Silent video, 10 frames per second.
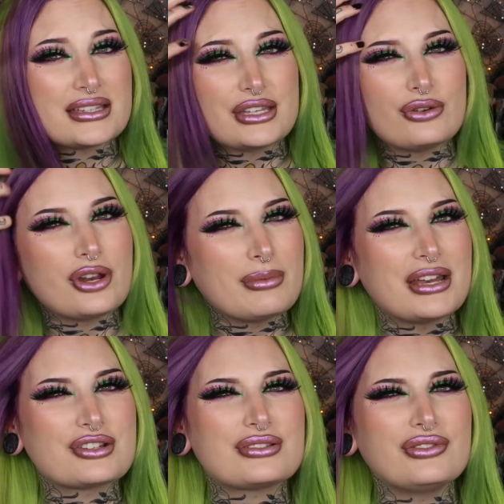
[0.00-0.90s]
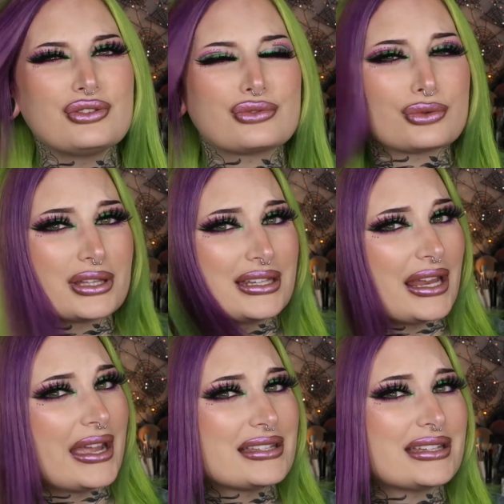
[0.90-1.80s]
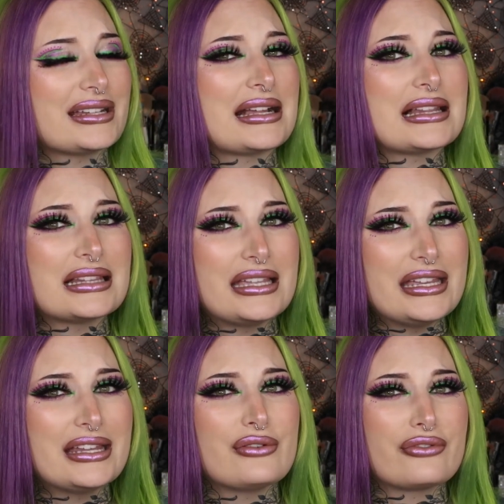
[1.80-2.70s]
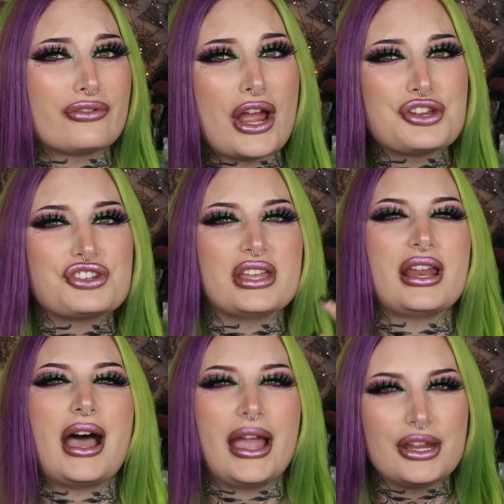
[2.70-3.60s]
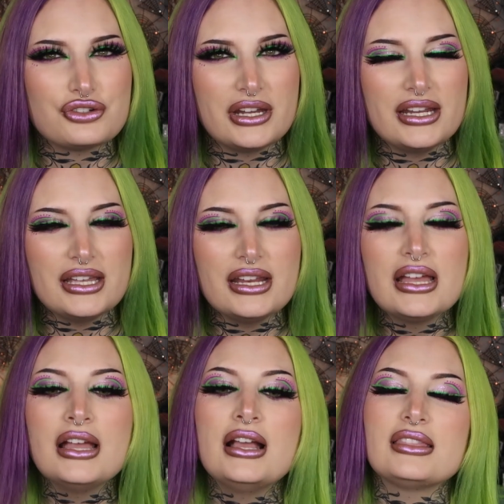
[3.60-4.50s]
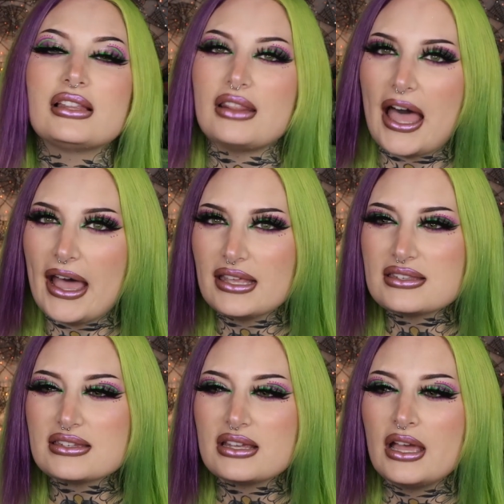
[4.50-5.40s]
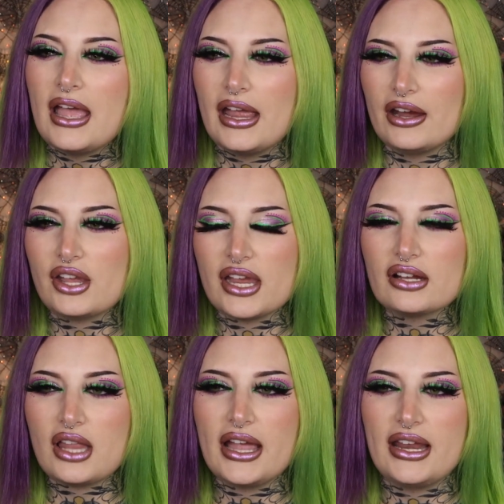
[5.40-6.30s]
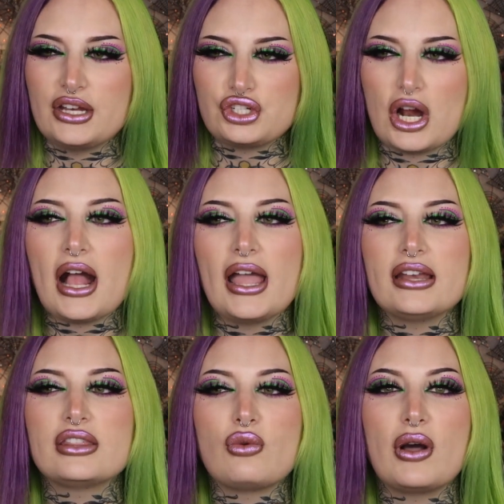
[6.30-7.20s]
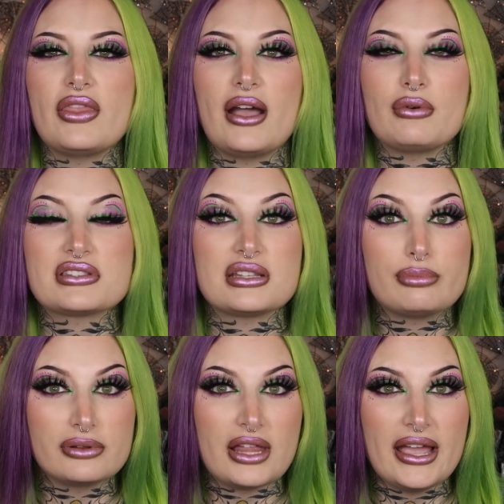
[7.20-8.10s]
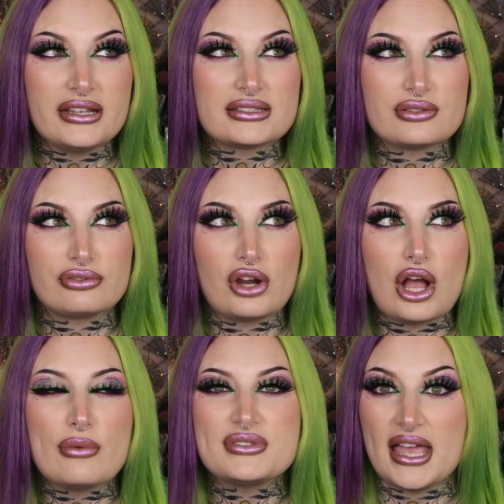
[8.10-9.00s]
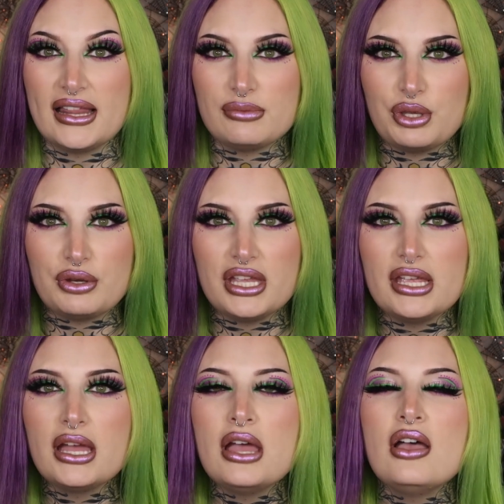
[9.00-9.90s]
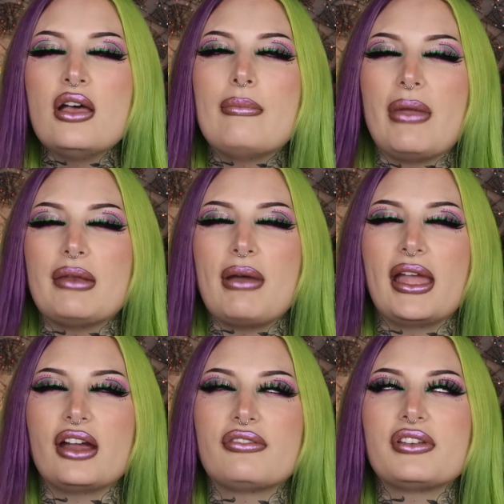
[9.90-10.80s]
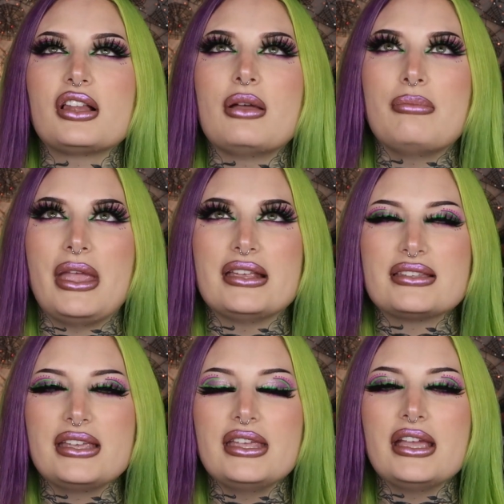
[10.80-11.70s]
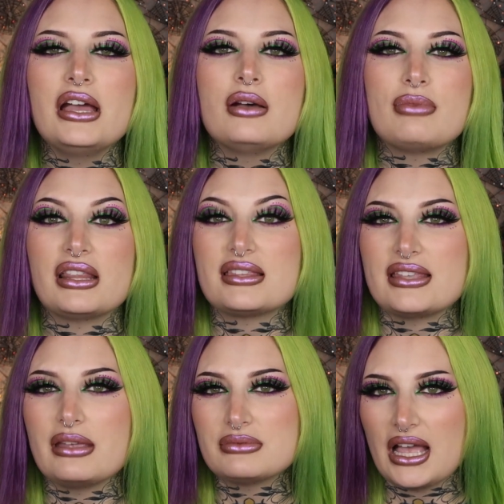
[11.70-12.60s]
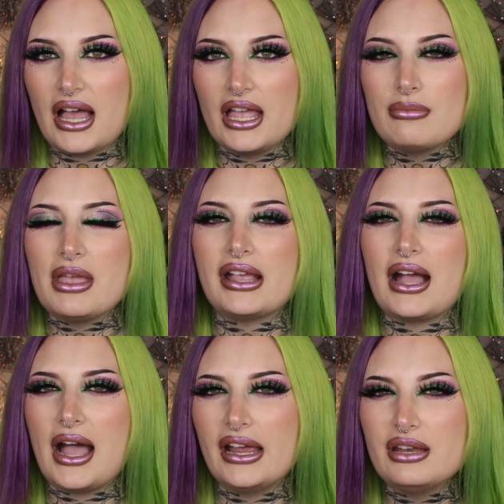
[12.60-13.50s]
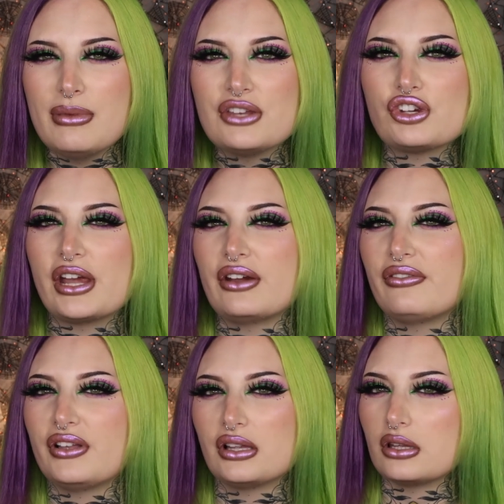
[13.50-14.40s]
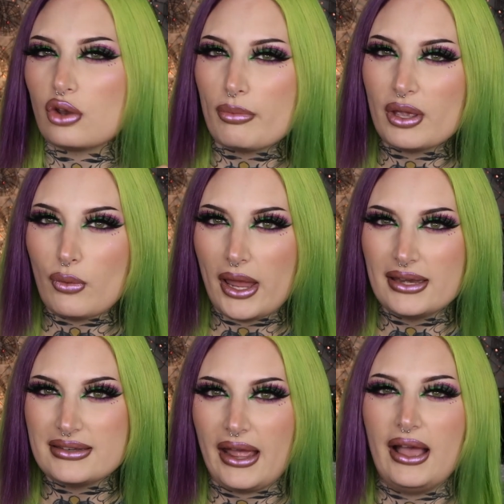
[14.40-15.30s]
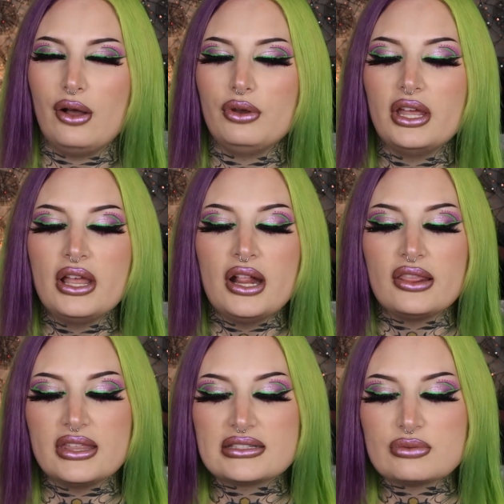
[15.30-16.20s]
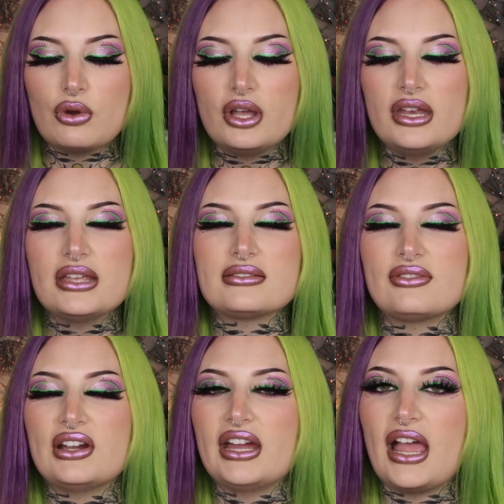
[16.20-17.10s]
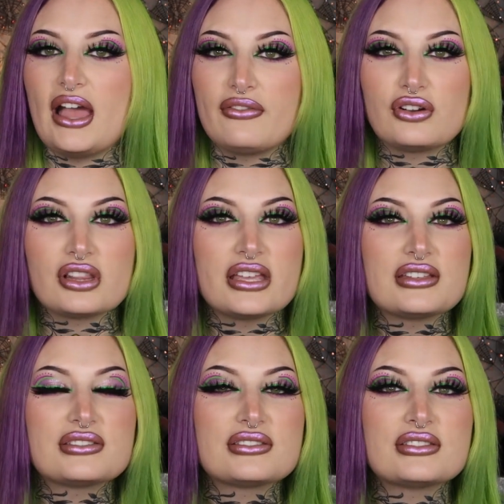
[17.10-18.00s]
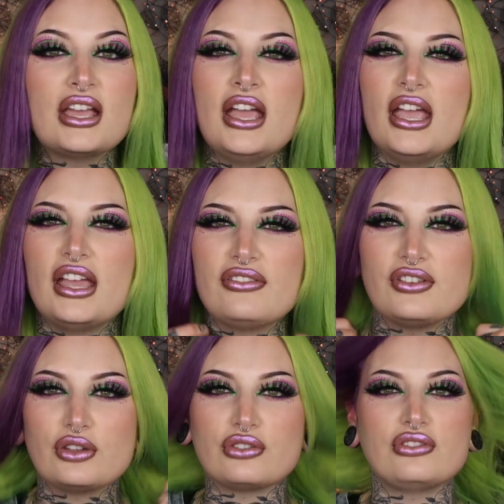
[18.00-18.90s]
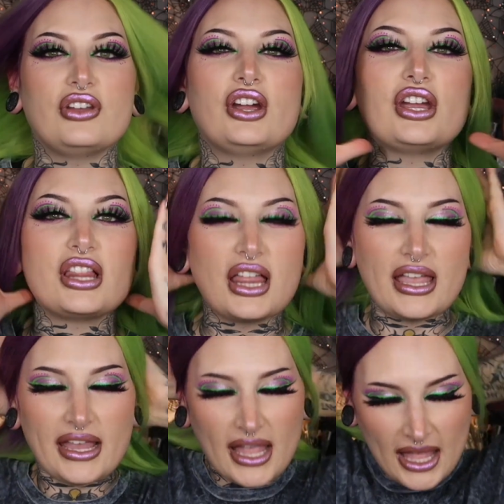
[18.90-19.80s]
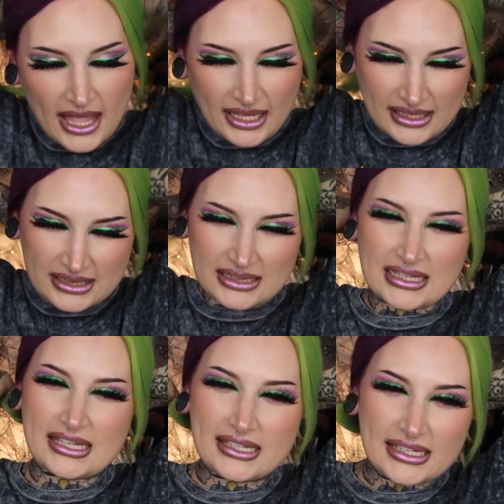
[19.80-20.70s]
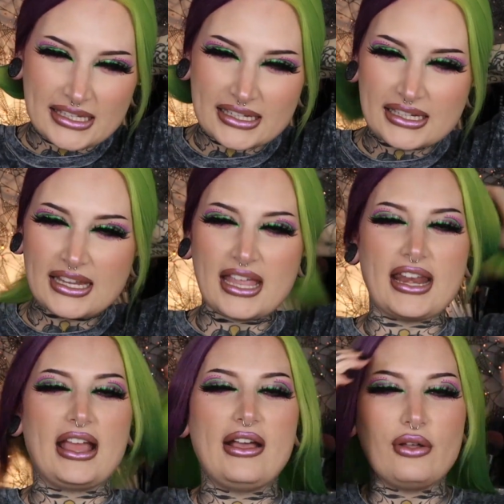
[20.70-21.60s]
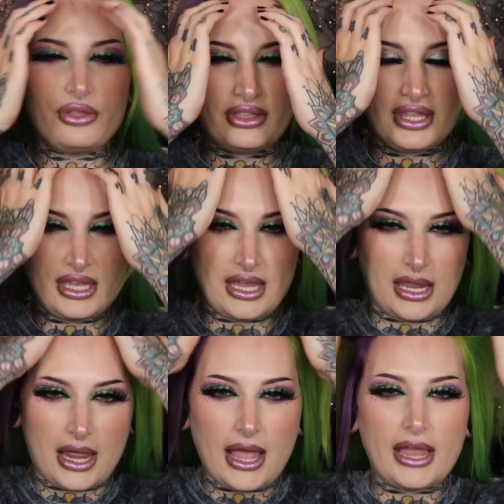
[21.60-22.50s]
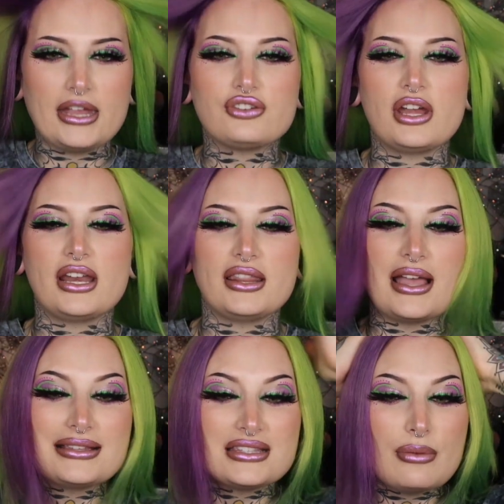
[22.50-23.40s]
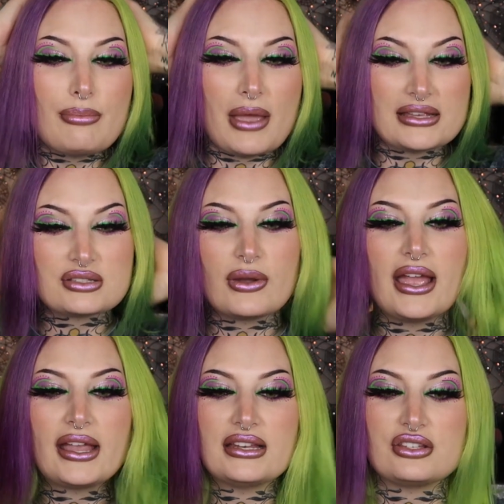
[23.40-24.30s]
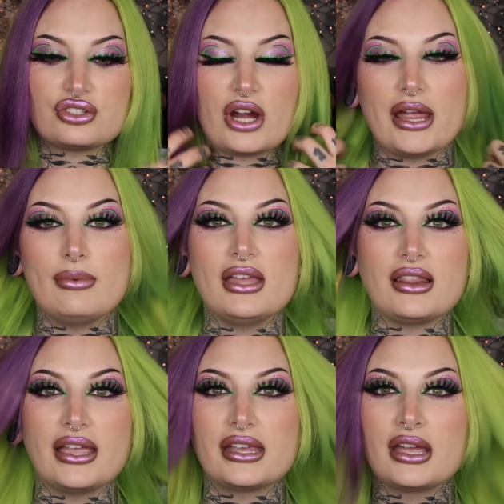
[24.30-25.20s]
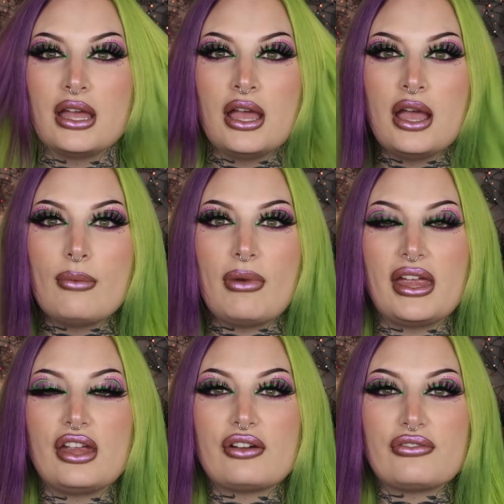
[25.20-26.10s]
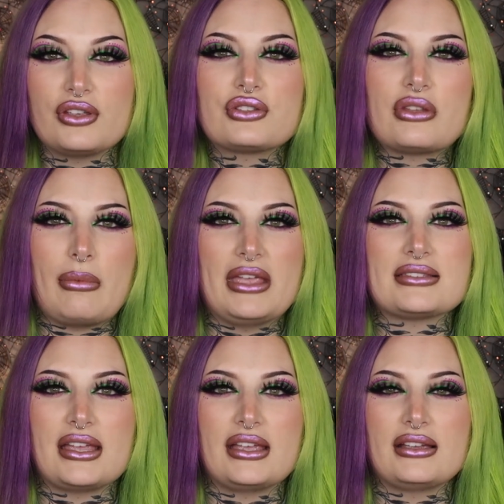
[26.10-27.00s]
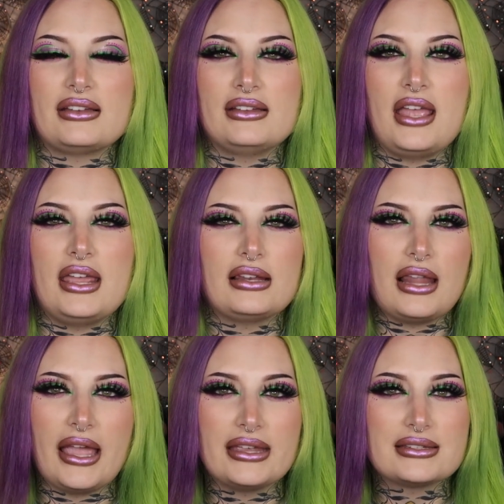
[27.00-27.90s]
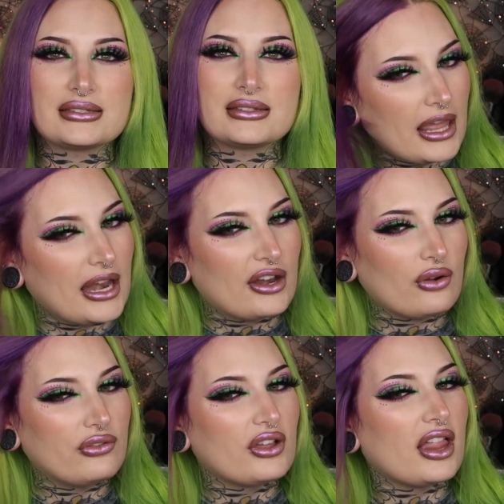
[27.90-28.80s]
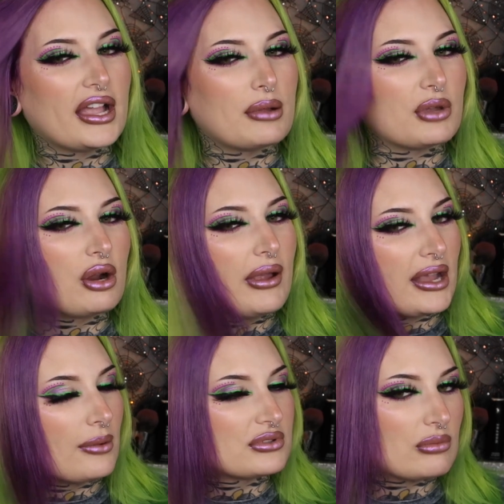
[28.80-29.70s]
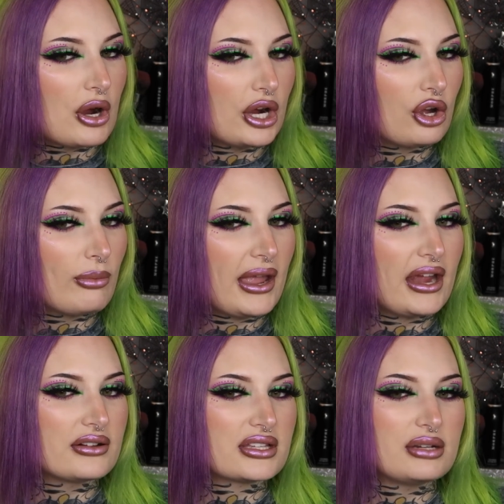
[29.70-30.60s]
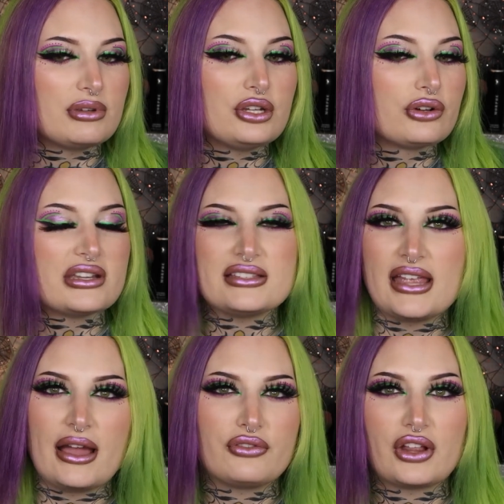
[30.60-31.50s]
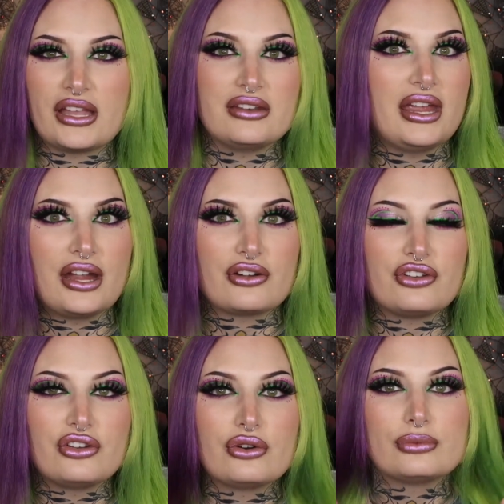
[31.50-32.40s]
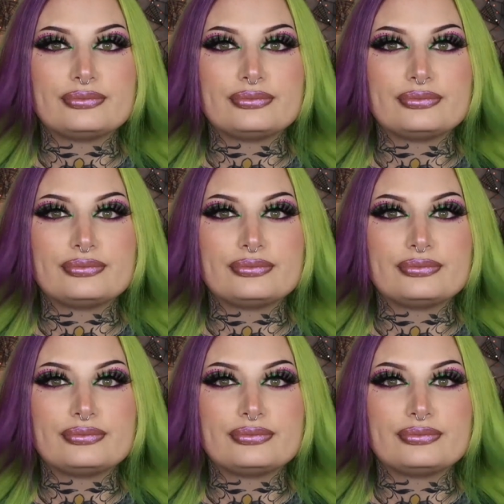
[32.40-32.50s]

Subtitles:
You know what I mean? It just feels really nice and clean and fresh and hydrated. The last hair care line I tried, the one that was the Plex from Sally Beauty, made my hair feel amazing, but at the same time, it kind of made your hair feel a little bit weighed down. This one is very effortless. It feels very like clean and healthy and hydrated. That's the best way I can describe it. Like, my hair feels amazing and light, and I don't feel like I'm gonna wake up tomorrow and my hair is gonna be greasy after like a day or two.